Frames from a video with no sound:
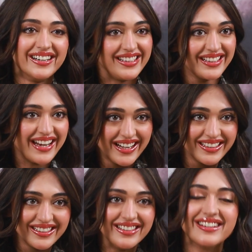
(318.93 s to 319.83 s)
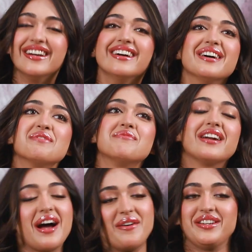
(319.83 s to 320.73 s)
Earlier I didn't,
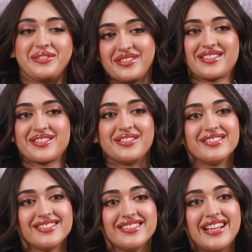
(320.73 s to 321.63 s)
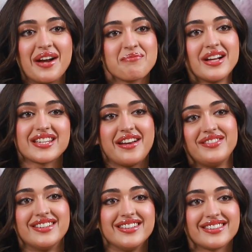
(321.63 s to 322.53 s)
but now I do. So that much I
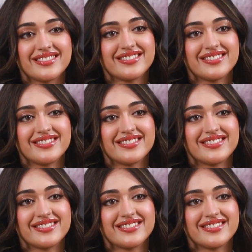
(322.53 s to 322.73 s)
have learned.